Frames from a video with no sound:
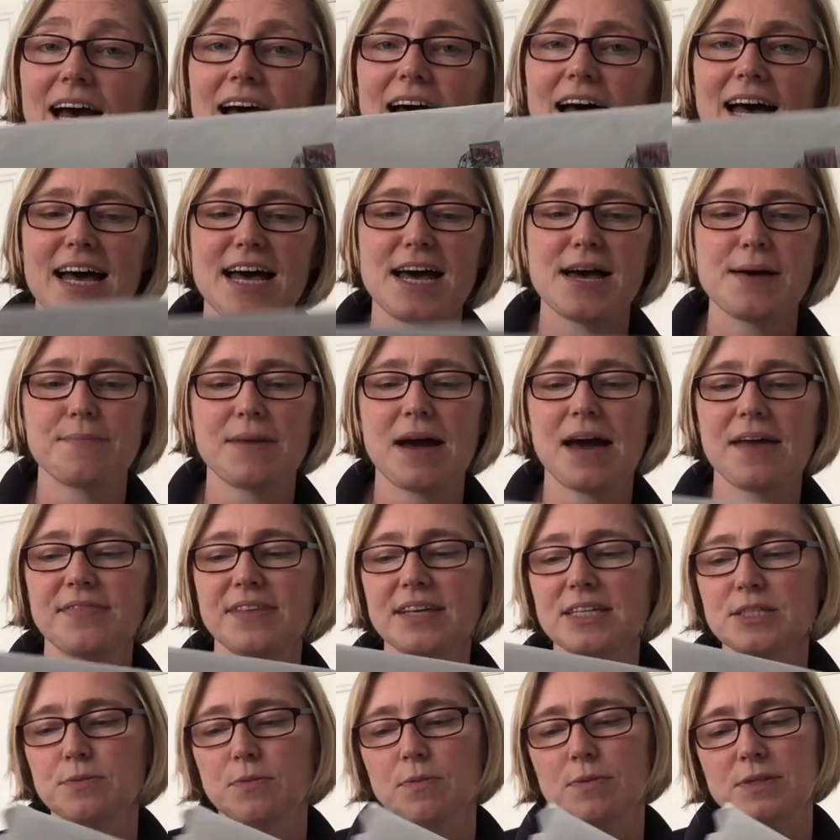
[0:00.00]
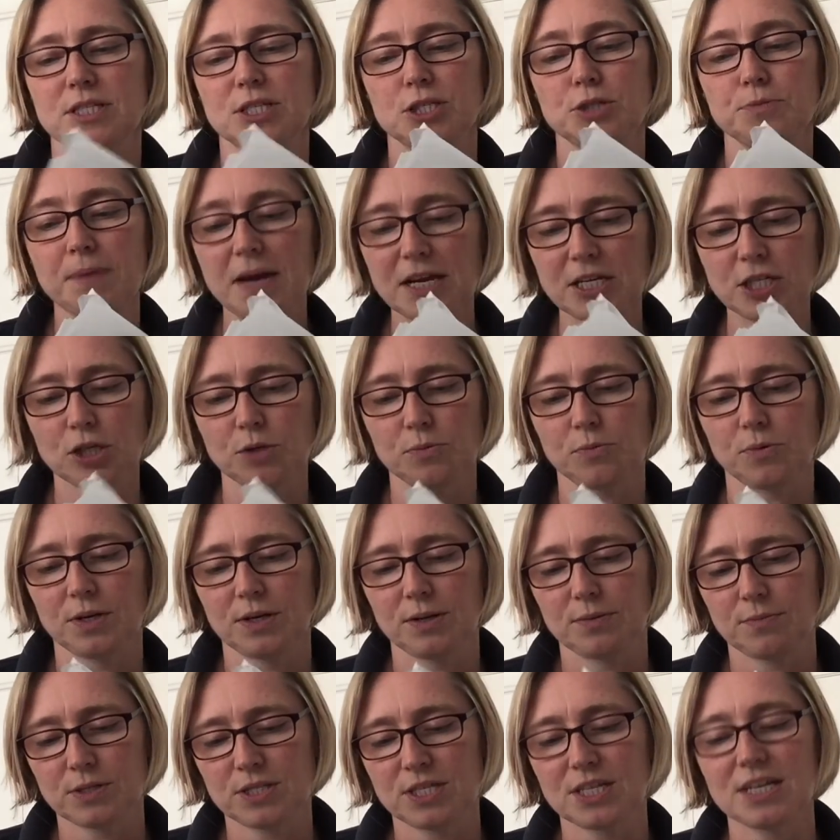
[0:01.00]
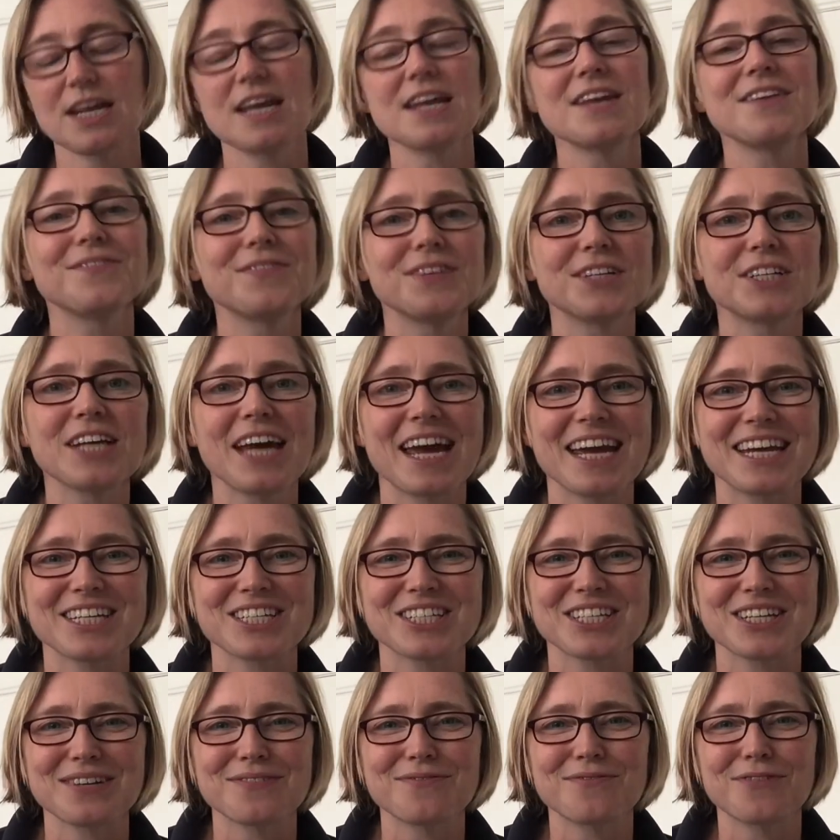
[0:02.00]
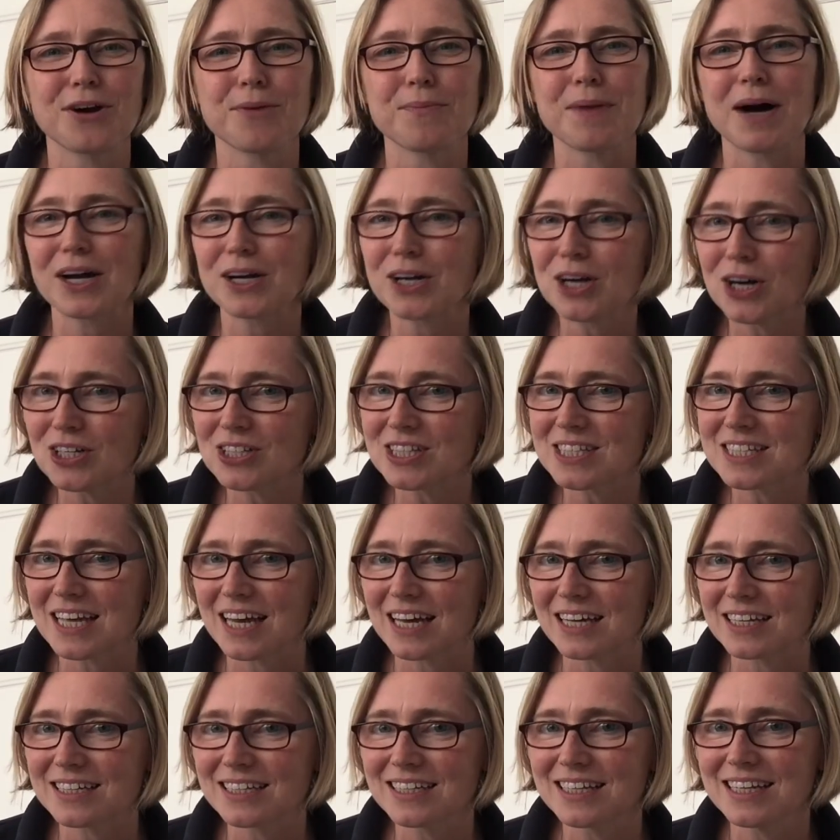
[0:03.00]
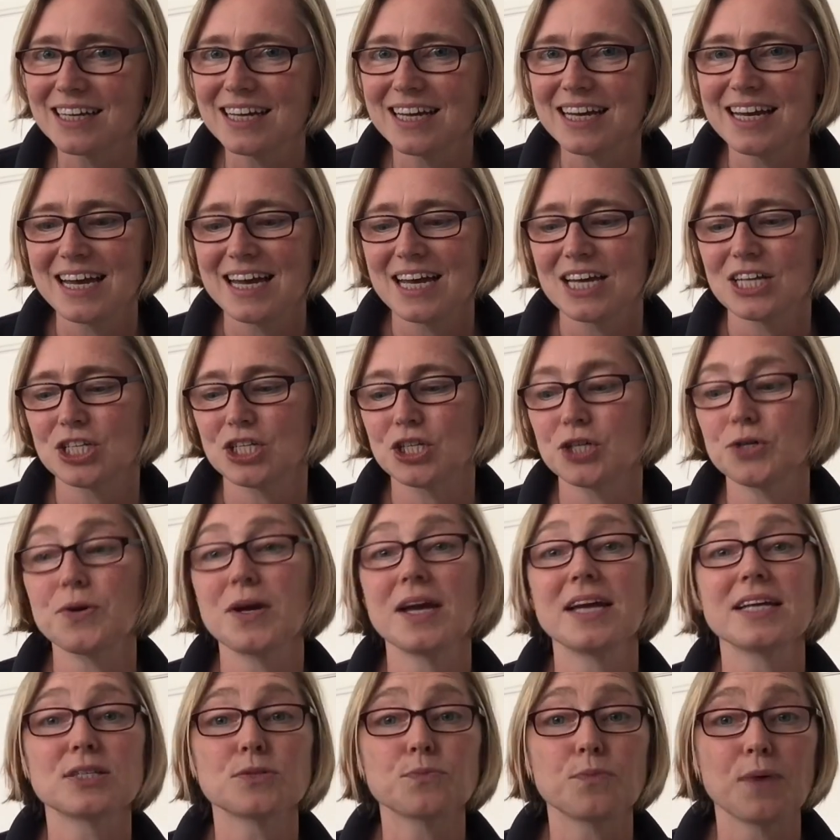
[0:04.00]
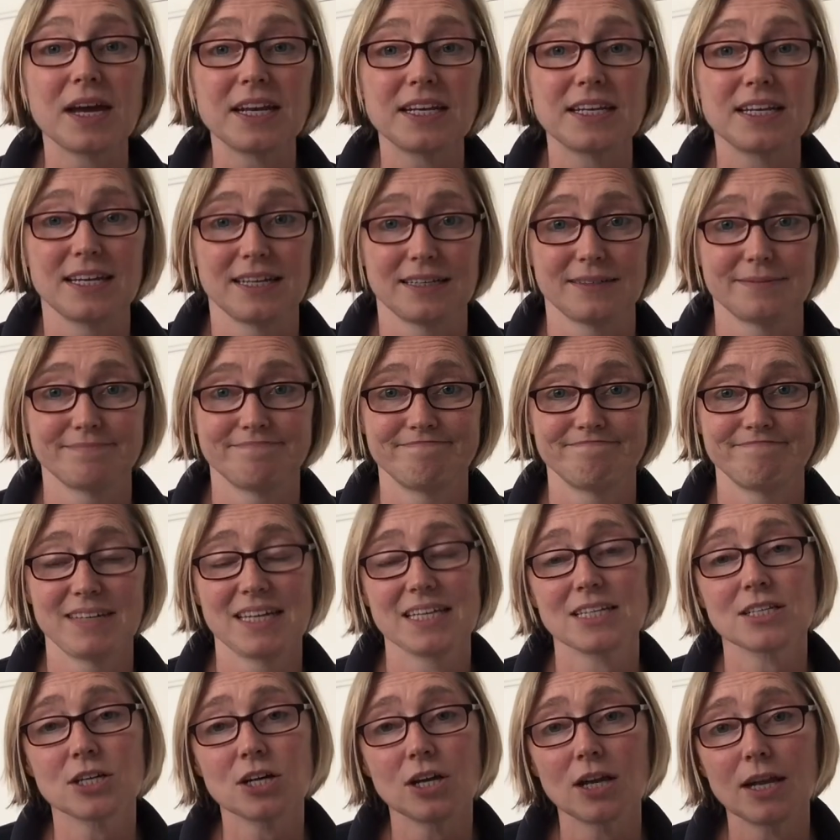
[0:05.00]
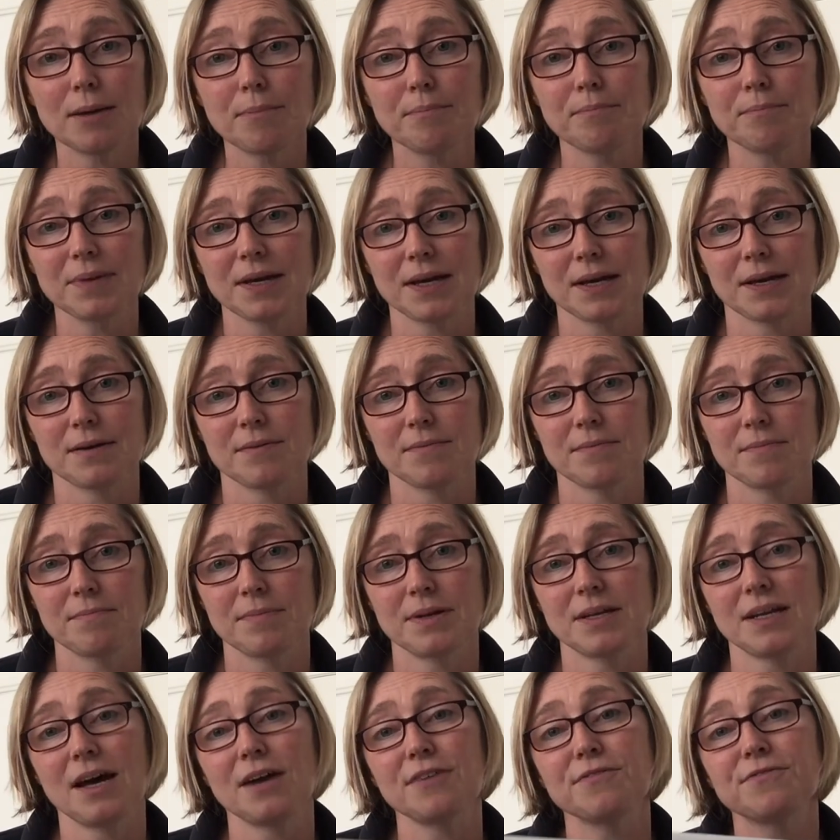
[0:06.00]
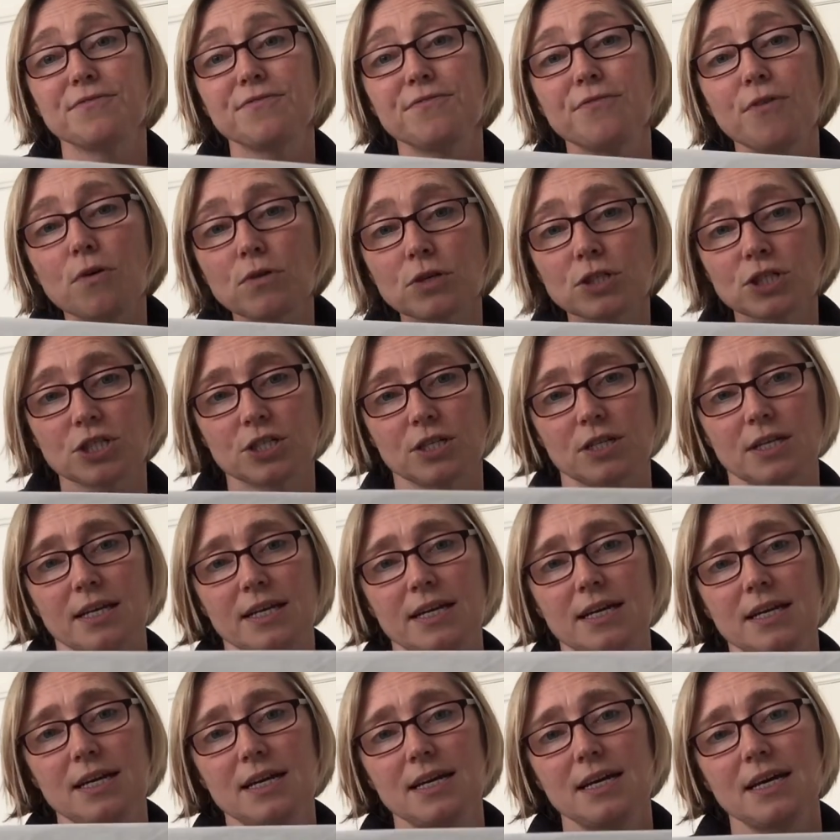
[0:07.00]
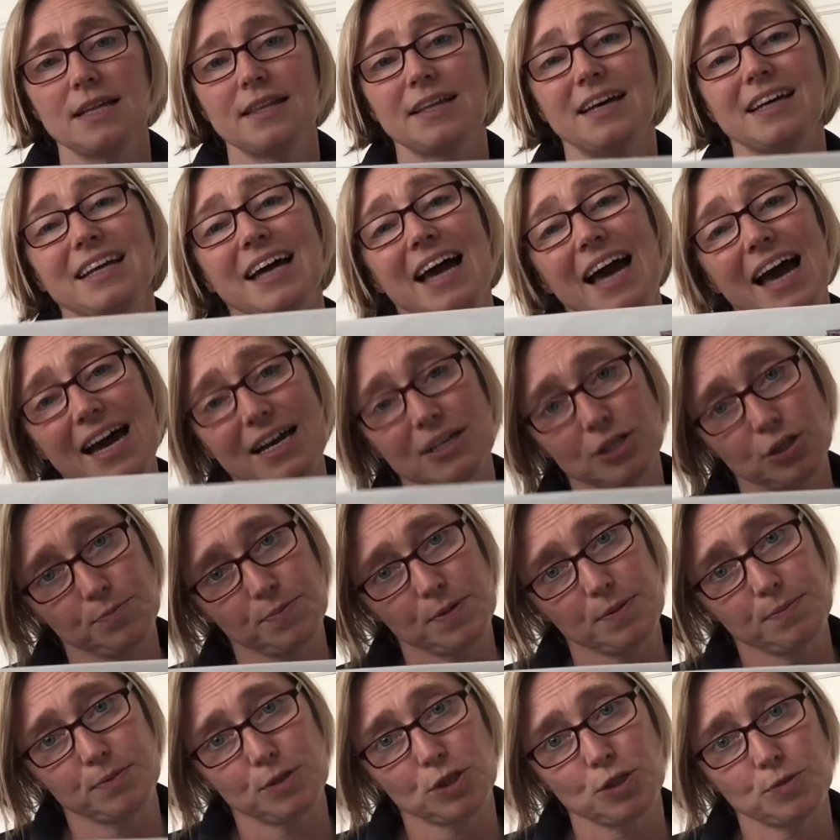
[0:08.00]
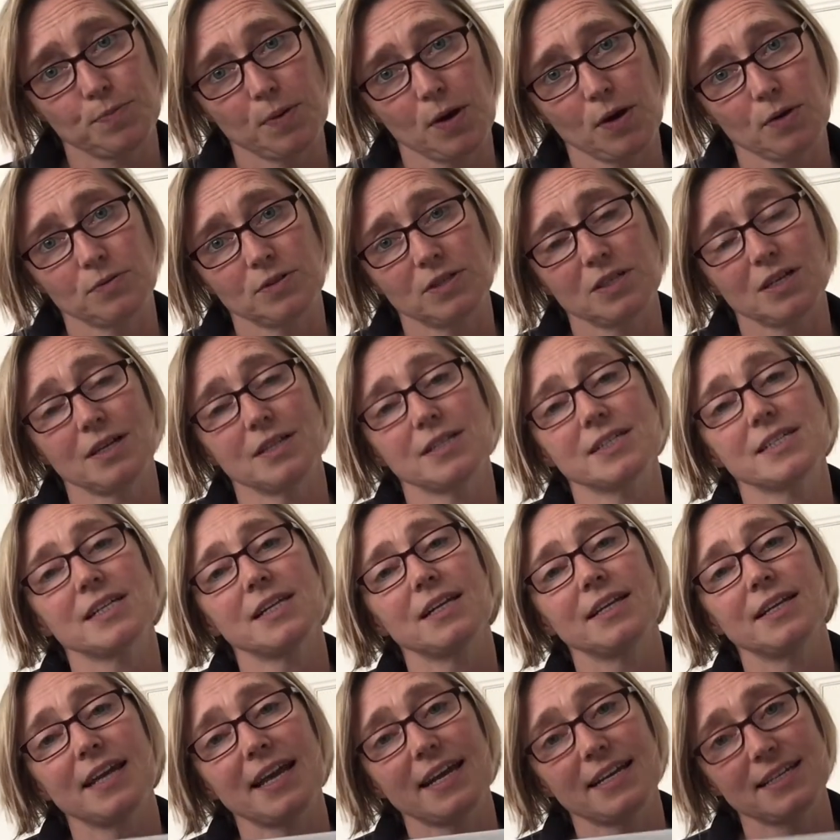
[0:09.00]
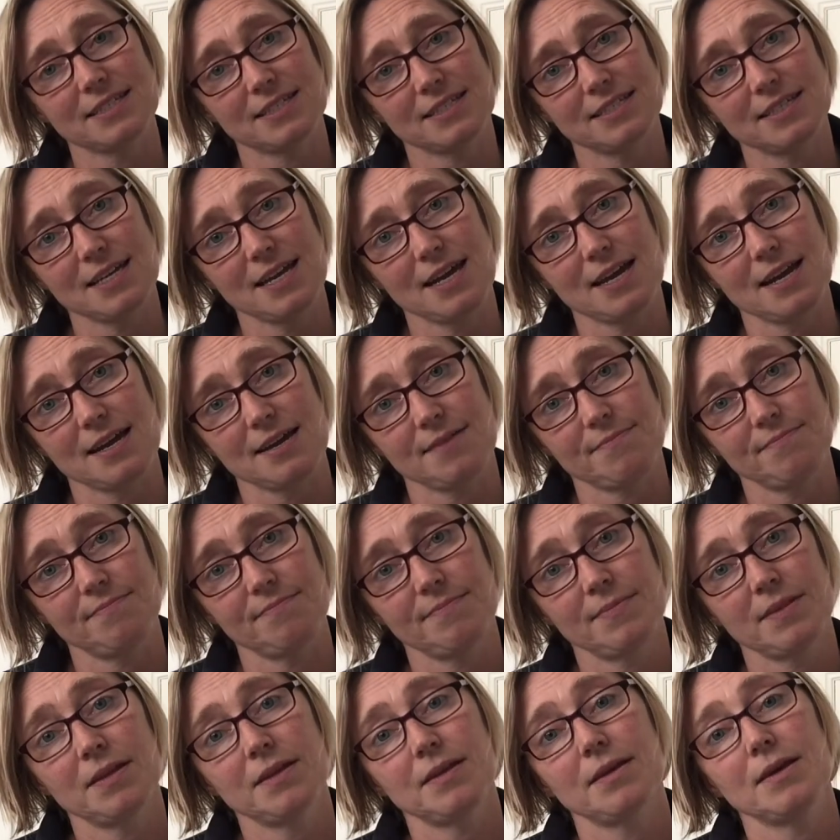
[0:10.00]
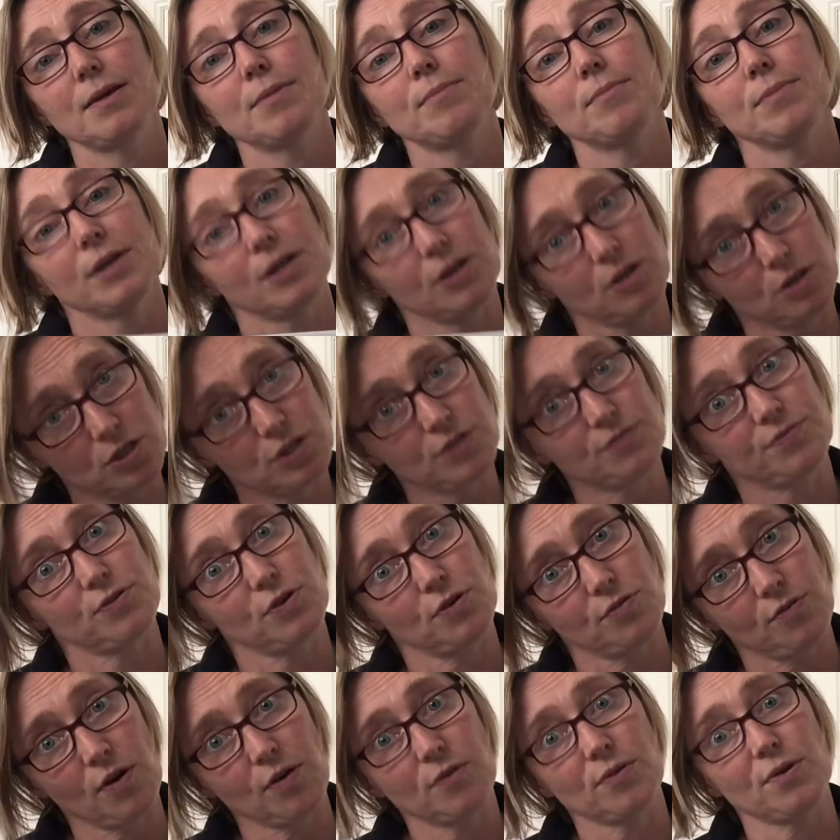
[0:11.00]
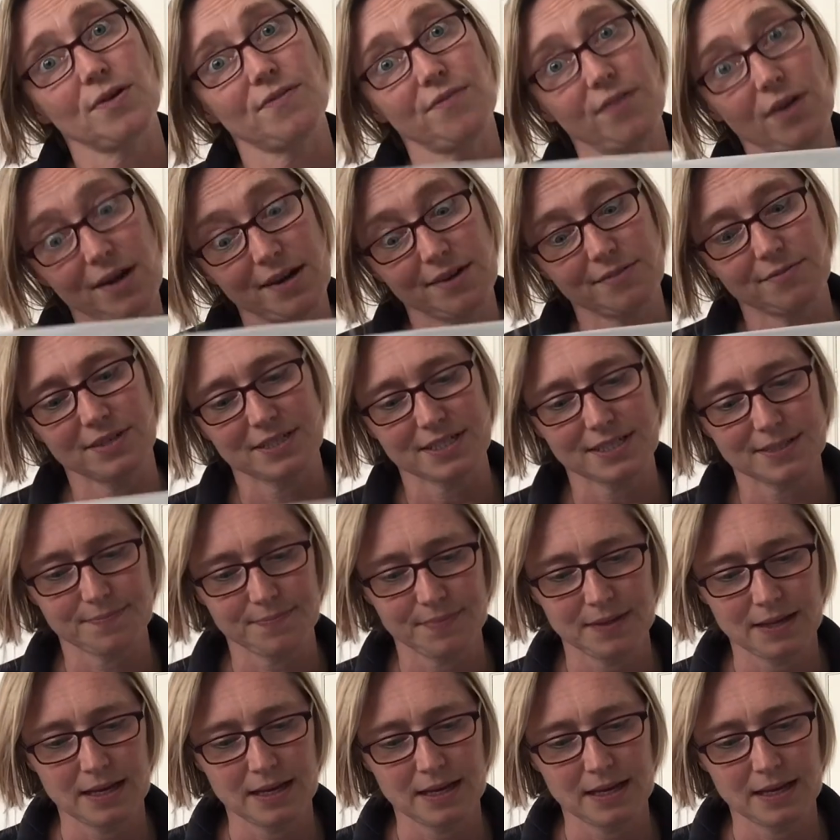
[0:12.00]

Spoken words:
And this one was a special one. It was an invitation from our godson to his wedding in Colombia. But unfortunately, that had to be postponed until next year because of coronavirus.